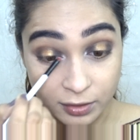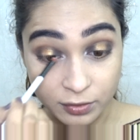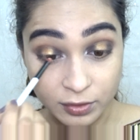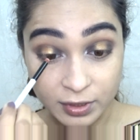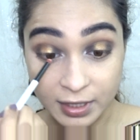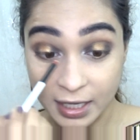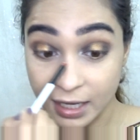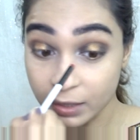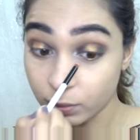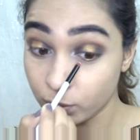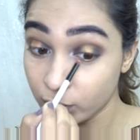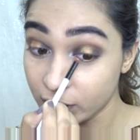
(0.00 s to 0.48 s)
You
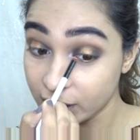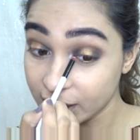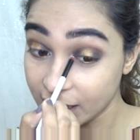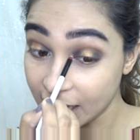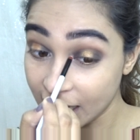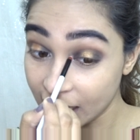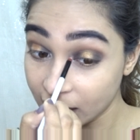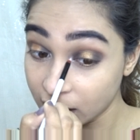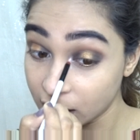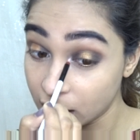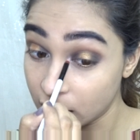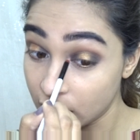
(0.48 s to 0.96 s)
said we'd
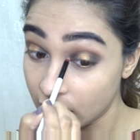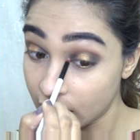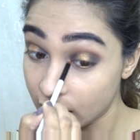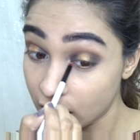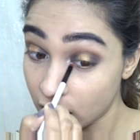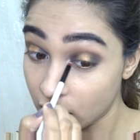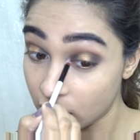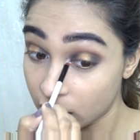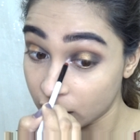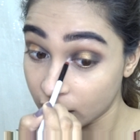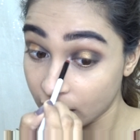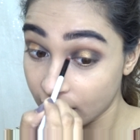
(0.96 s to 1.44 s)
get
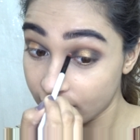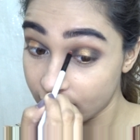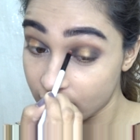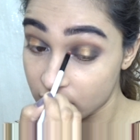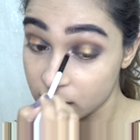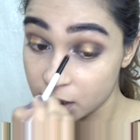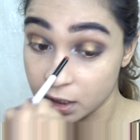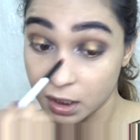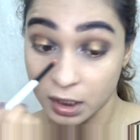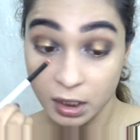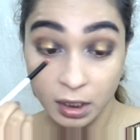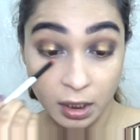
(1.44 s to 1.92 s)
glitter, give us